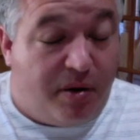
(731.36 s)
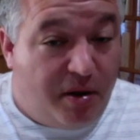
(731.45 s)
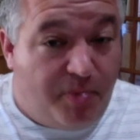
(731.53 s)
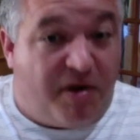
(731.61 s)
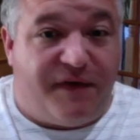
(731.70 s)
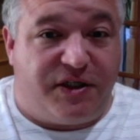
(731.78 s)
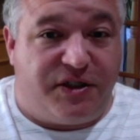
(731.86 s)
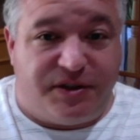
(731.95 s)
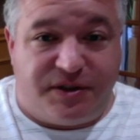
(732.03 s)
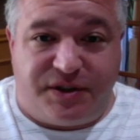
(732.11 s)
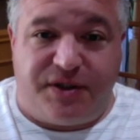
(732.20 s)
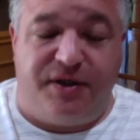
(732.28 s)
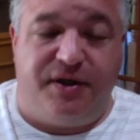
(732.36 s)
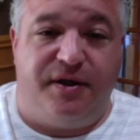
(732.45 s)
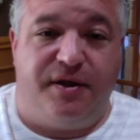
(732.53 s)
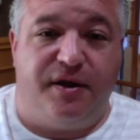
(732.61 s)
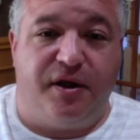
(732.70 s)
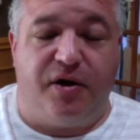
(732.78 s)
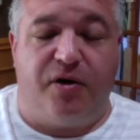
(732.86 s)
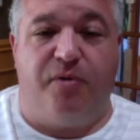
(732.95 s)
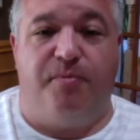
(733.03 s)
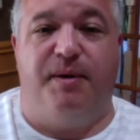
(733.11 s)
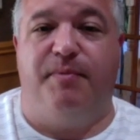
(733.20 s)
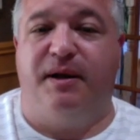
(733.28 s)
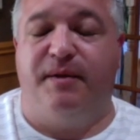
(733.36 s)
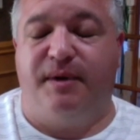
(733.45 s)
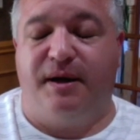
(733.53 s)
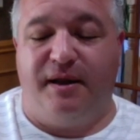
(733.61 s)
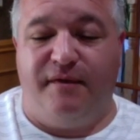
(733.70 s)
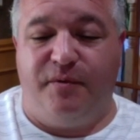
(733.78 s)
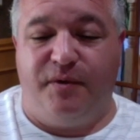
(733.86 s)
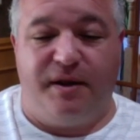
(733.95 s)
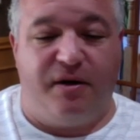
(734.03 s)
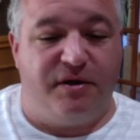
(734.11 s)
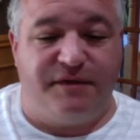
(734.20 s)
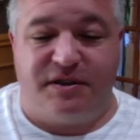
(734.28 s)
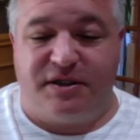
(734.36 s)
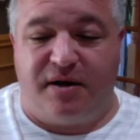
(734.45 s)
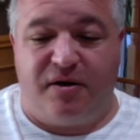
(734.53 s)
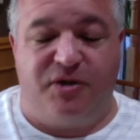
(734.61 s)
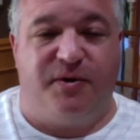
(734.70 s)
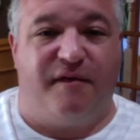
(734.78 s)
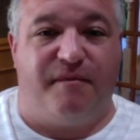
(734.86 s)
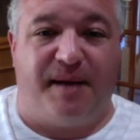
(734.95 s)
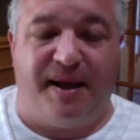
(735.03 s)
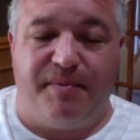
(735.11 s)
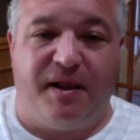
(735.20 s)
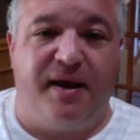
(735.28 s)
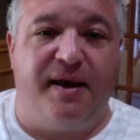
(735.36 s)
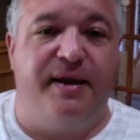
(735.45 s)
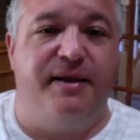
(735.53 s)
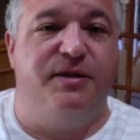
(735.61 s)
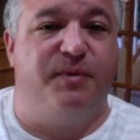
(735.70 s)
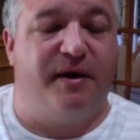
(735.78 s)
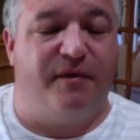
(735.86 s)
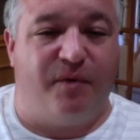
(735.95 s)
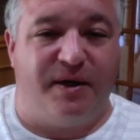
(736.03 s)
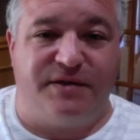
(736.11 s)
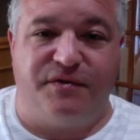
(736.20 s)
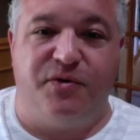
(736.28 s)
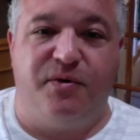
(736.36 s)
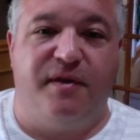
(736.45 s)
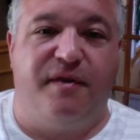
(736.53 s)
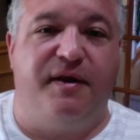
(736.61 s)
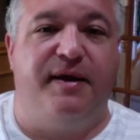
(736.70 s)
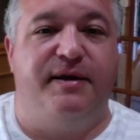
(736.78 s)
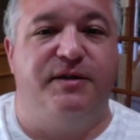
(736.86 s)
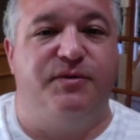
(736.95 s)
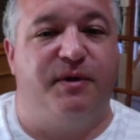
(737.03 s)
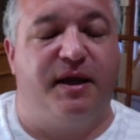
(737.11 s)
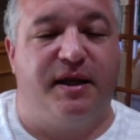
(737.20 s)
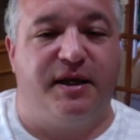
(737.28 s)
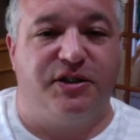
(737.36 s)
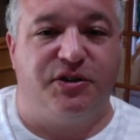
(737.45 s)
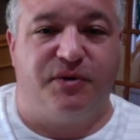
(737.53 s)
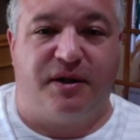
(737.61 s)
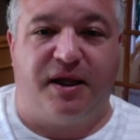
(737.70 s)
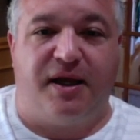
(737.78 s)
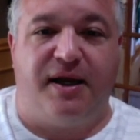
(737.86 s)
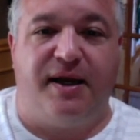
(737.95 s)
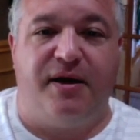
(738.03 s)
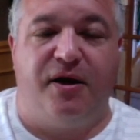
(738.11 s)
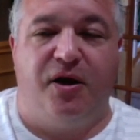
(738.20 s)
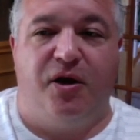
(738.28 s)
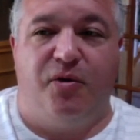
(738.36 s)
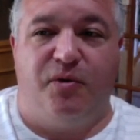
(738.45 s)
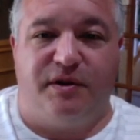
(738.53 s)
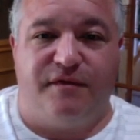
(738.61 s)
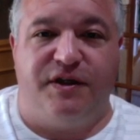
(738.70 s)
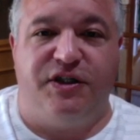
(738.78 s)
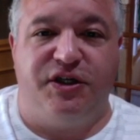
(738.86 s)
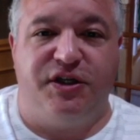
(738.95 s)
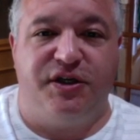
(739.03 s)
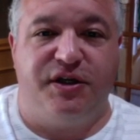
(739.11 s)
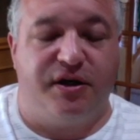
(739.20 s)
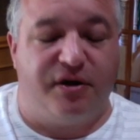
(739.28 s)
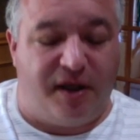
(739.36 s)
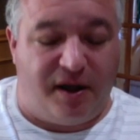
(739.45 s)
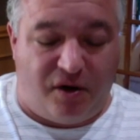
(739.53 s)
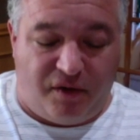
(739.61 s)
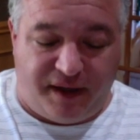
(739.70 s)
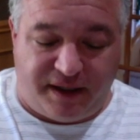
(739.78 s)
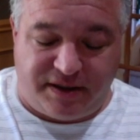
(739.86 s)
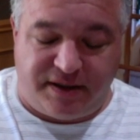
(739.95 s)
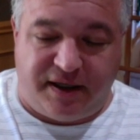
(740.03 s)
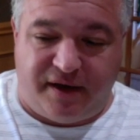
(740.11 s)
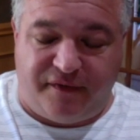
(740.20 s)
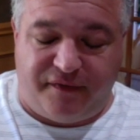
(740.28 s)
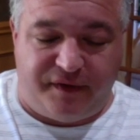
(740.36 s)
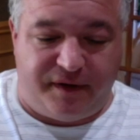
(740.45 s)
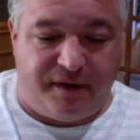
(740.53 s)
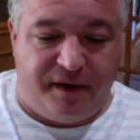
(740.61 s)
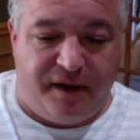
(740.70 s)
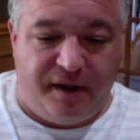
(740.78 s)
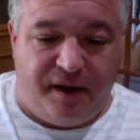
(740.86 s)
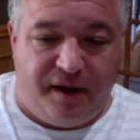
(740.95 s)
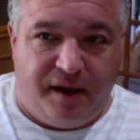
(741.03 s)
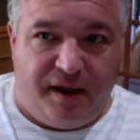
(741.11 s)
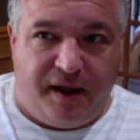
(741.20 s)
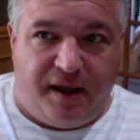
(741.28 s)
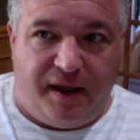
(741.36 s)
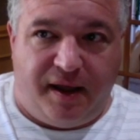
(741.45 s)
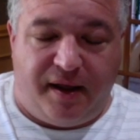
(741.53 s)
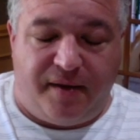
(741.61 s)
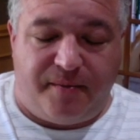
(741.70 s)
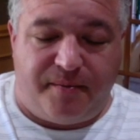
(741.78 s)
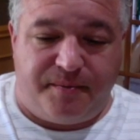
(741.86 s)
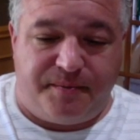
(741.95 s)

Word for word: professions, you know, but, but, but even with narrative designers, we have pipelines, we have ways of doing things, we get to get you in line with the vision and, and all that stuff. And, um,